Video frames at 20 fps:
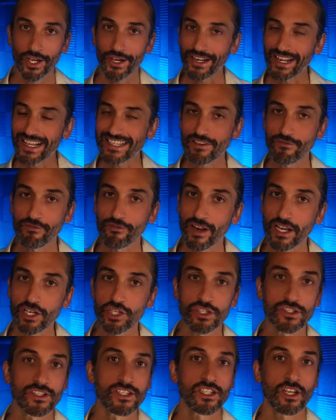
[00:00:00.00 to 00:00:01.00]
unless
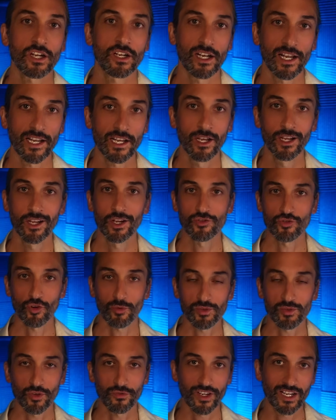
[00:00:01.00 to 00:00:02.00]
inflation suddenly
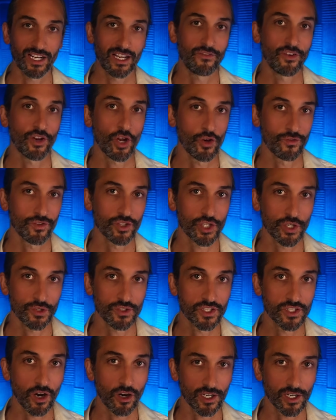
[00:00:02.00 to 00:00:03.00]
drops off a cliff and
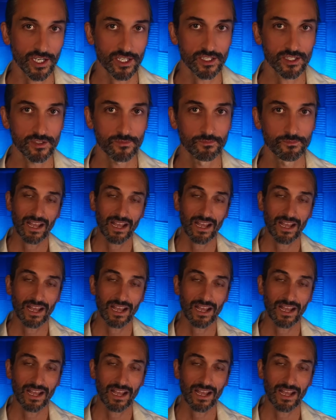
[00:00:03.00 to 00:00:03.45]
overshoots targets.